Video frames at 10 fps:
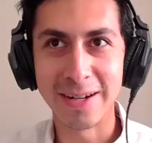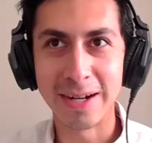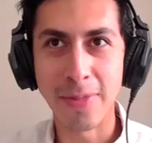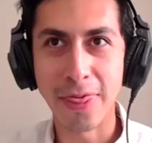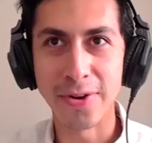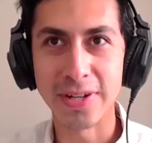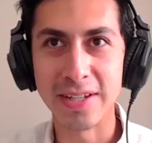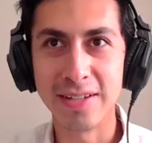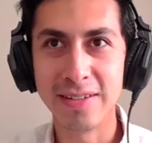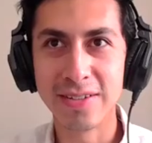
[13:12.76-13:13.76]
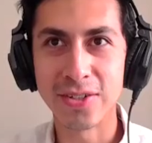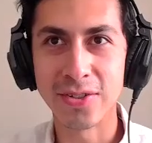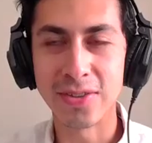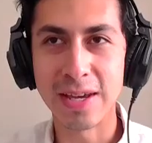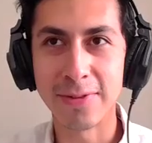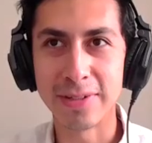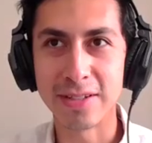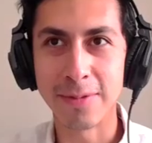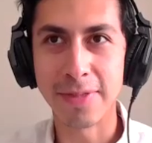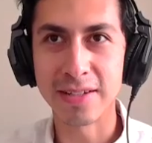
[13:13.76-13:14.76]
I'm 30, so definitely
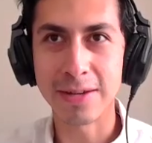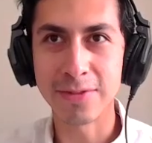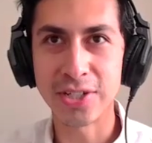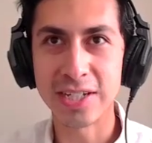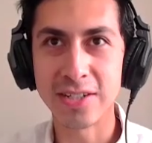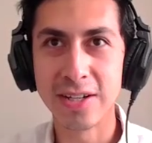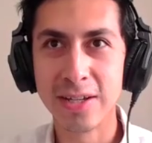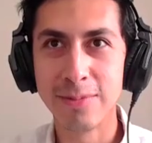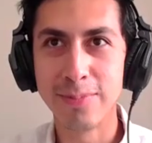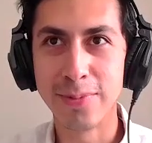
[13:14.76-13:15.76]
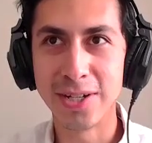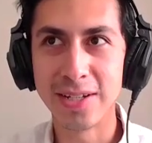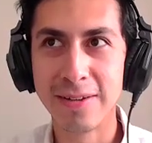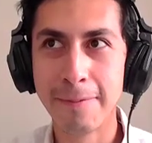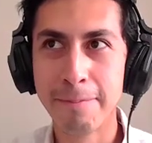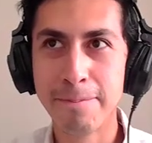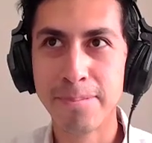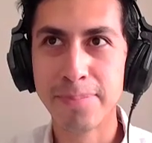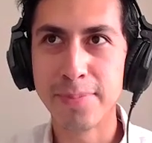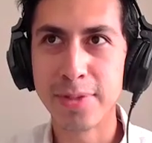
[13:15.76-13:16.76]
some things have changed. But
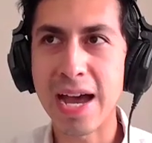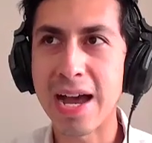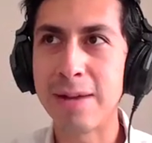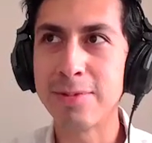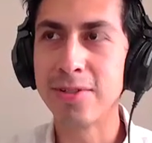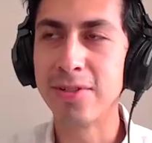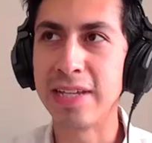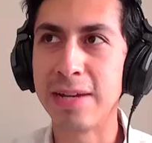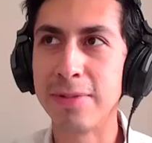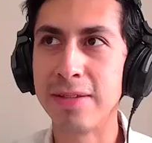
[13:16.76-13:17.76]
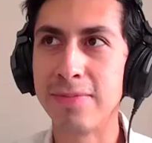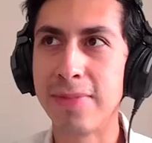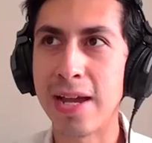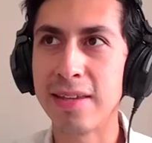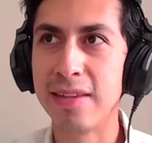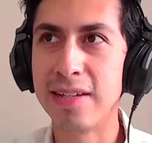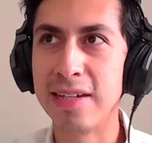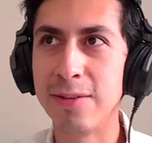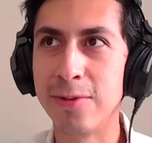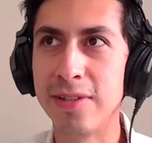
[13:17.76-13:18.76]
but yeah, absolutely. I mean, back in the
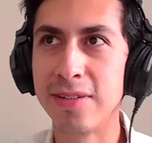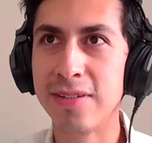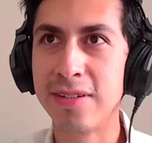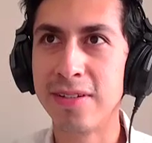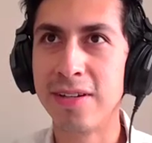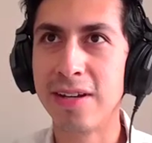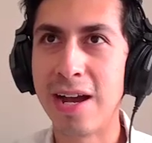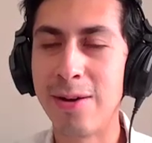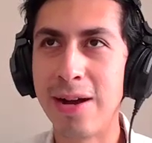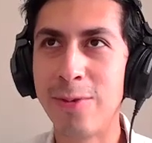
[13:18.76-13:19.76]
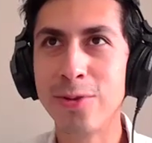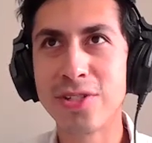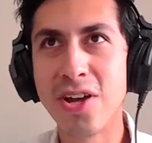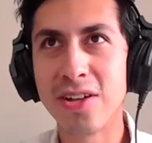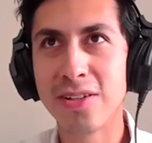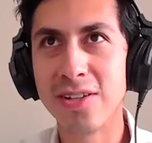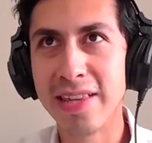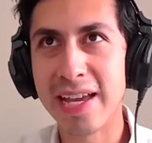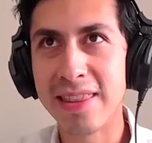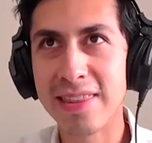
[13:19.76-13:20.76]
day, it was I was not gonna
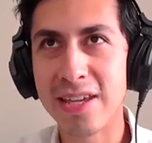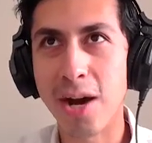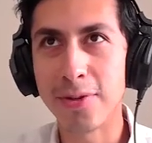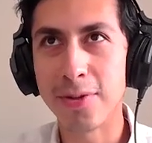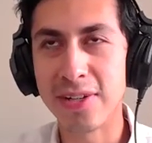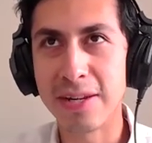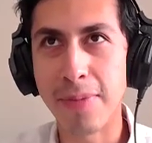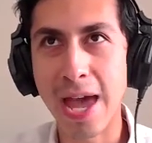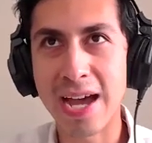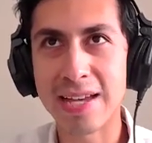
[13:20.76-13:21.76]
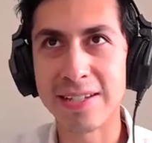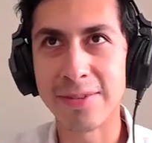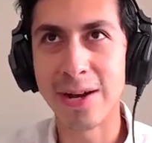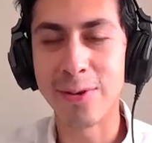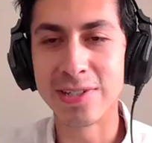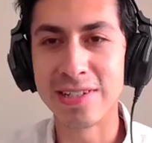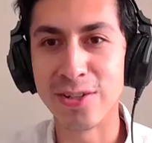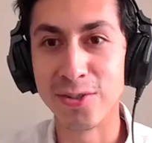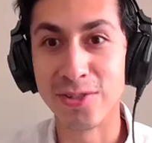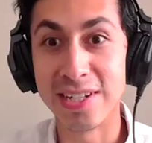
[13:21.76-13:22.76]
let the opportunity pass if I was in a
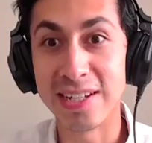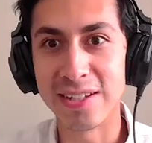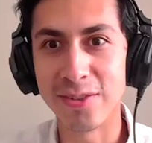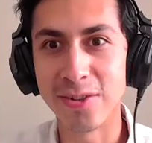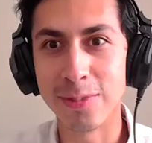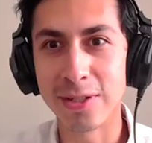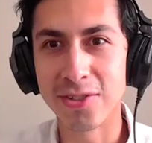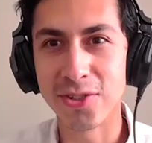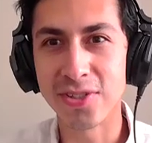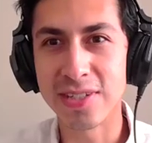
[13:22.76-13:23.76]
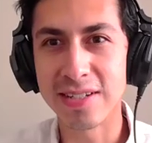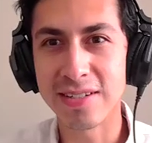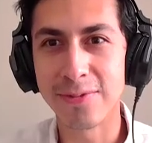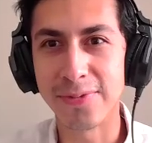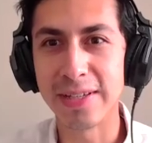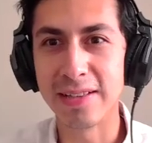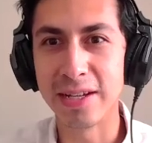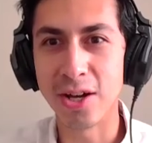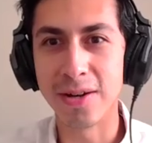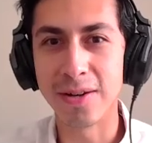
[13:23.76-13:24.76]
new city, because there's this
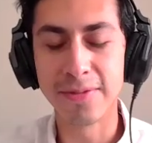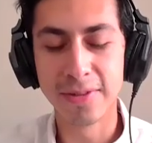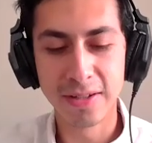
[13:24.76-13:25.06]
feeling of